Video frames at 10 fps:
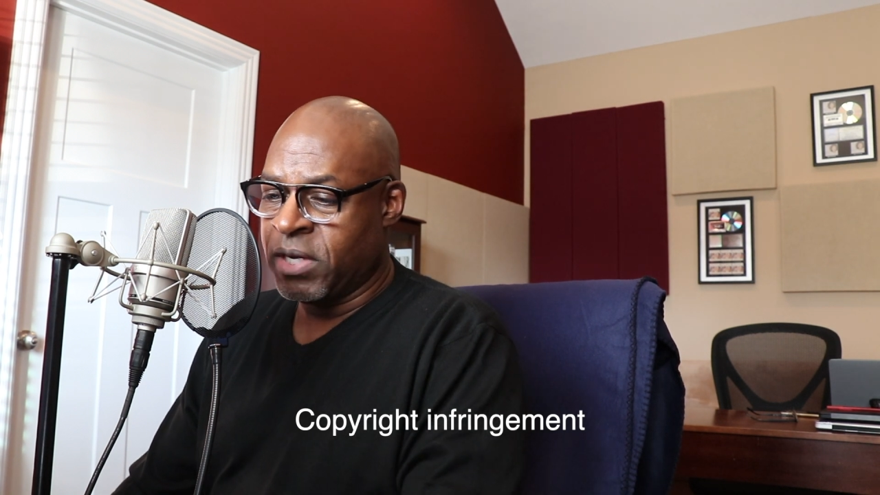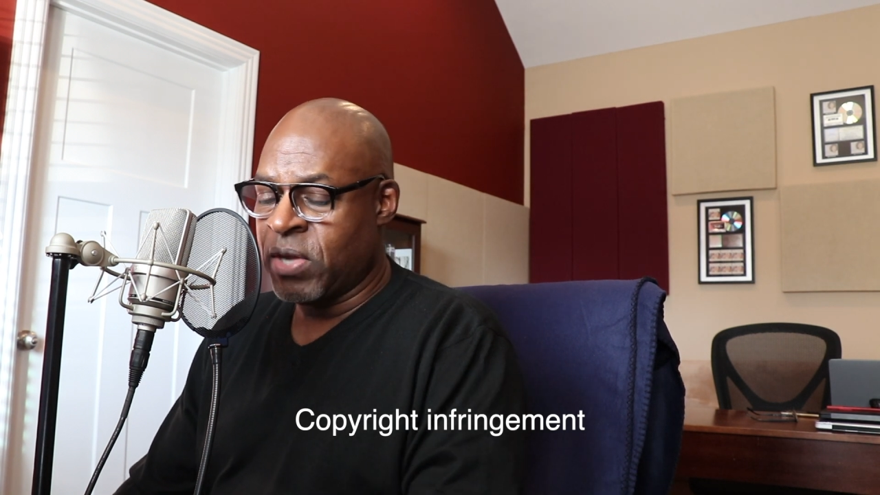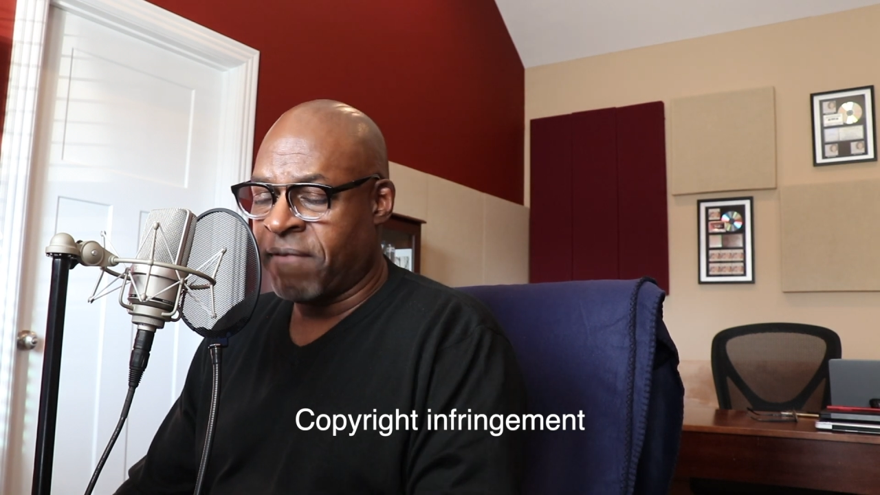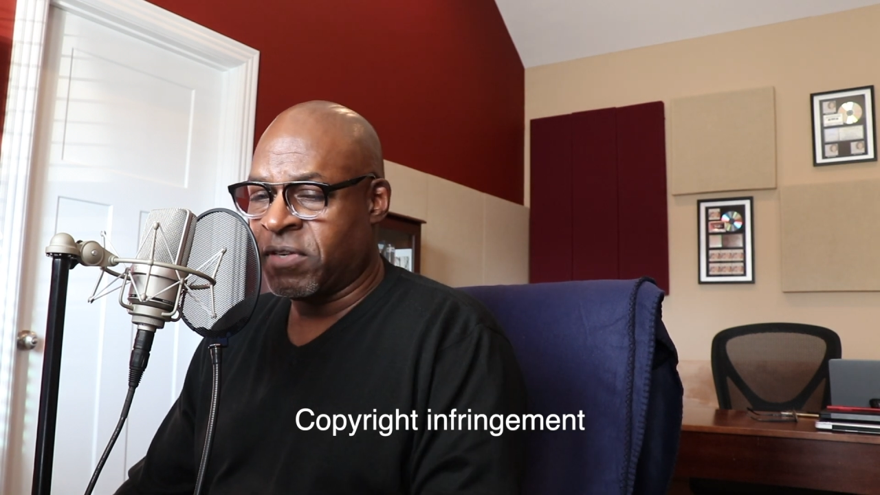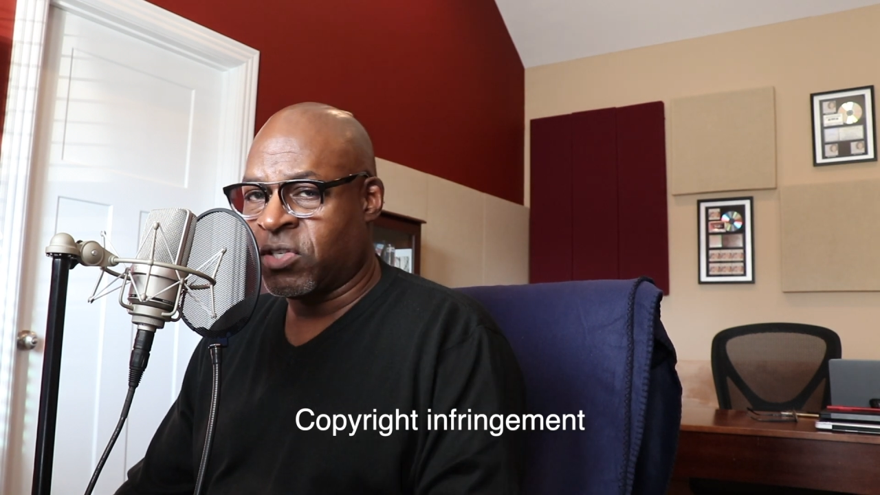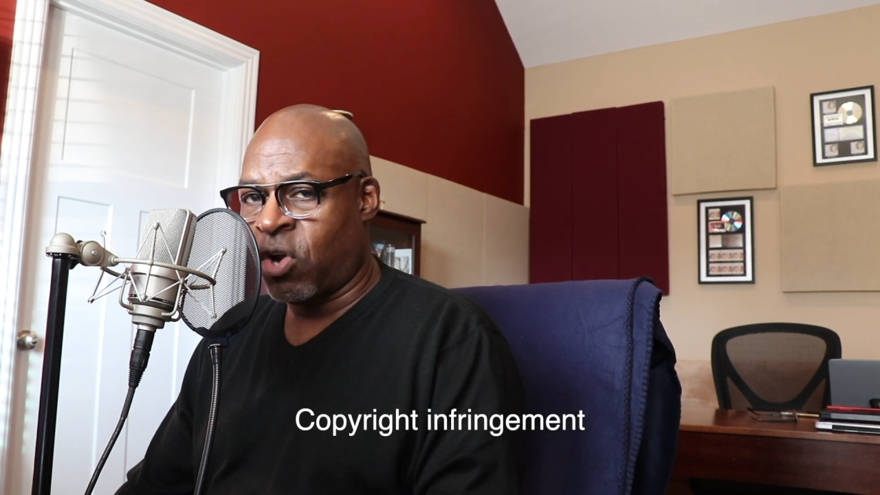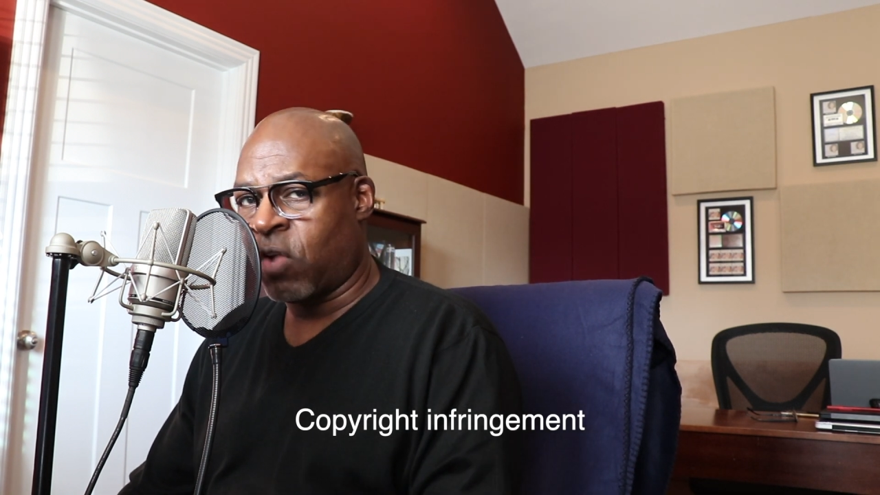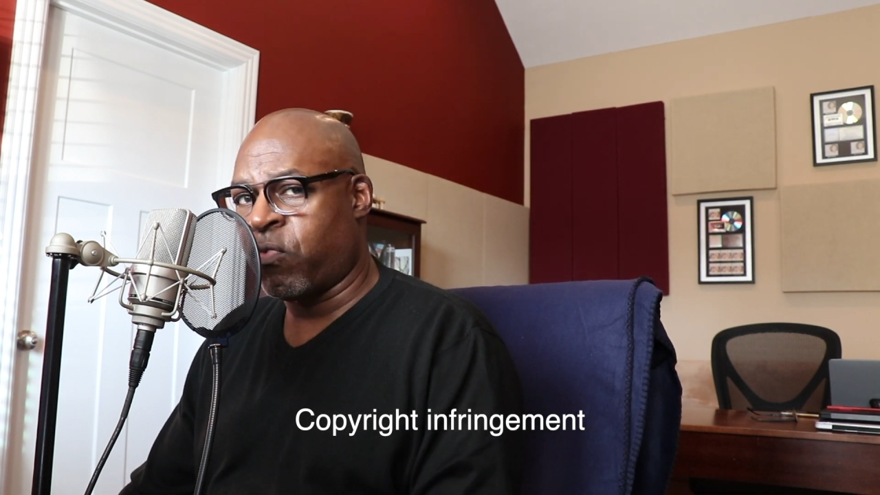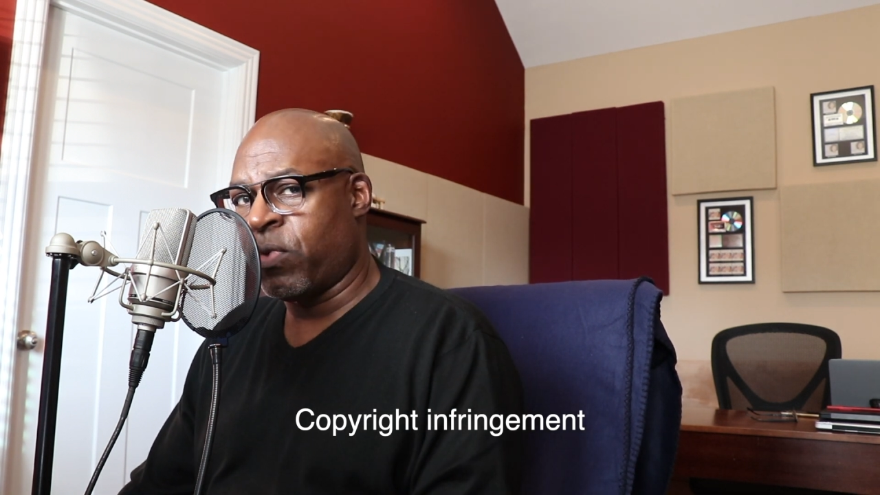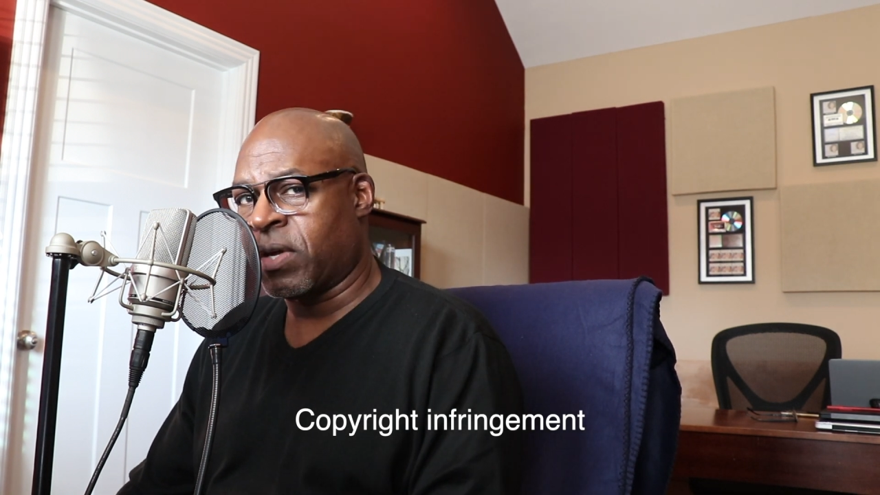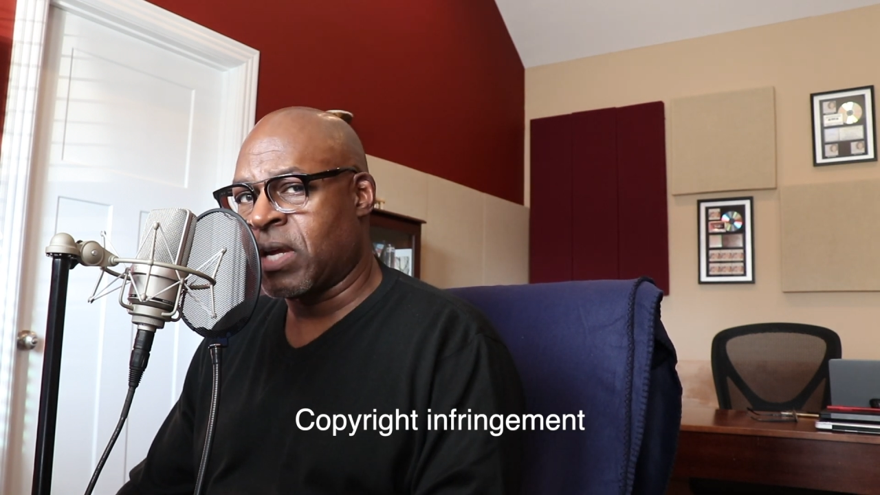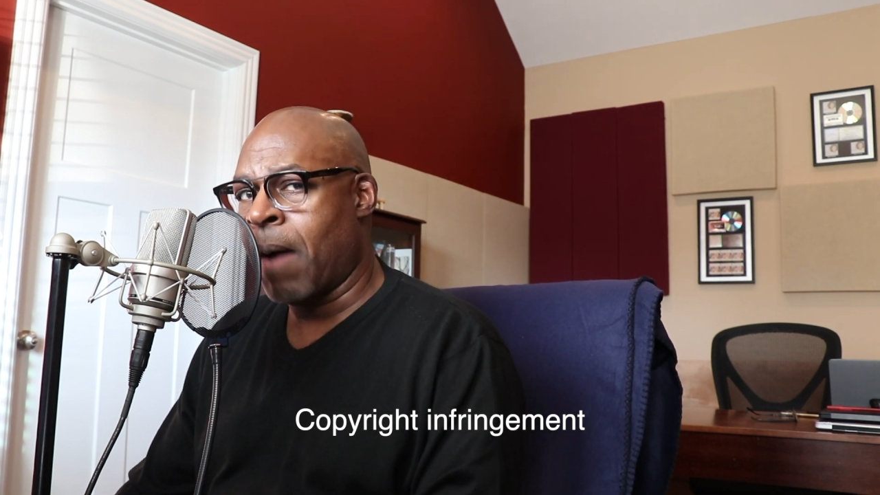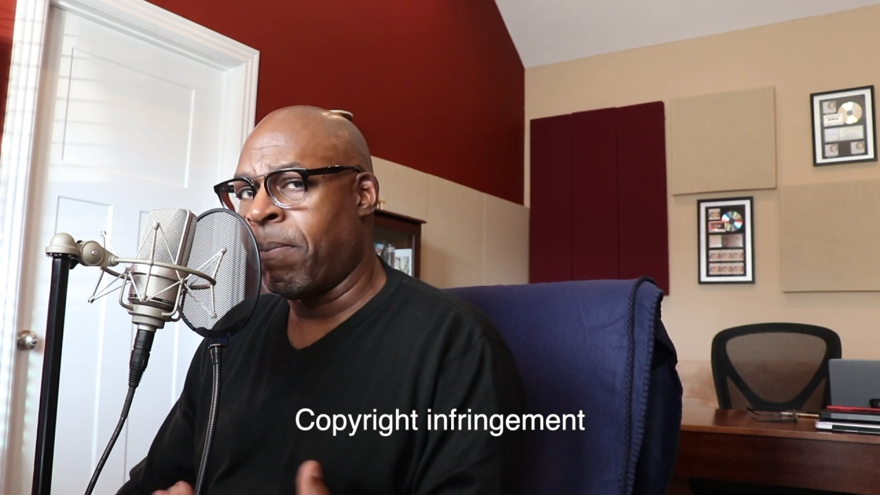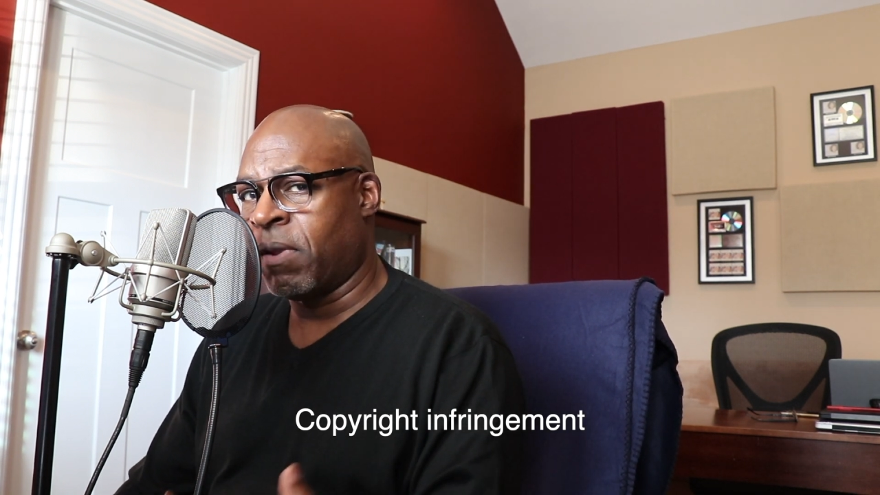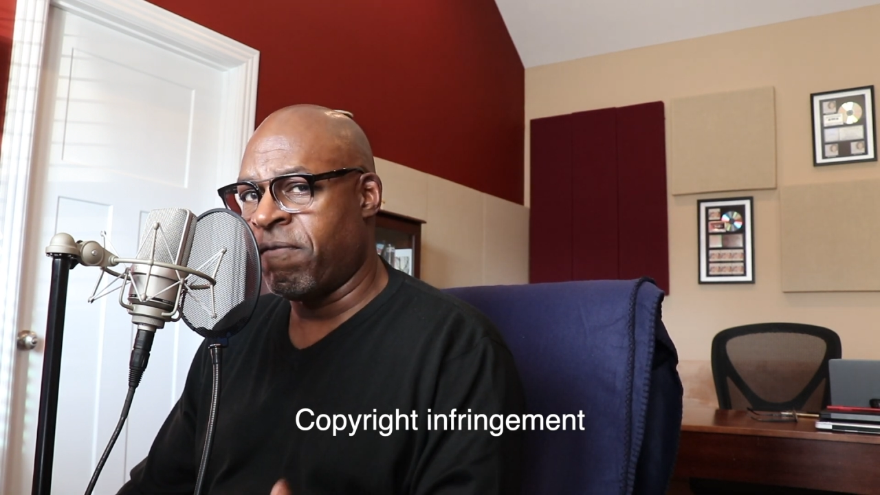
you have to start off with a couple